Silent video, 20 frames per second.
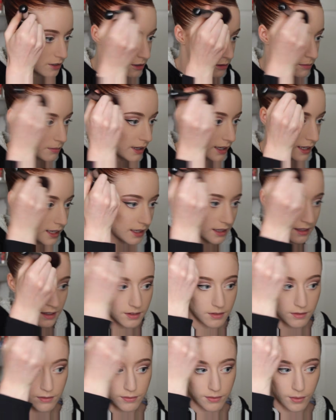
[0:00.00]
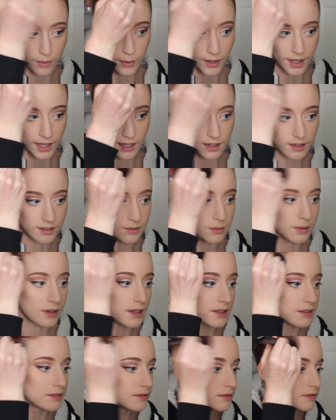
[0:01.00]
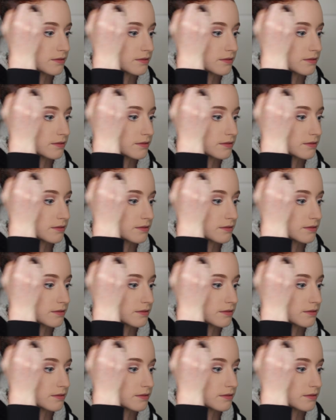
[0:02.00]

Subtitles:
to my forehead as well.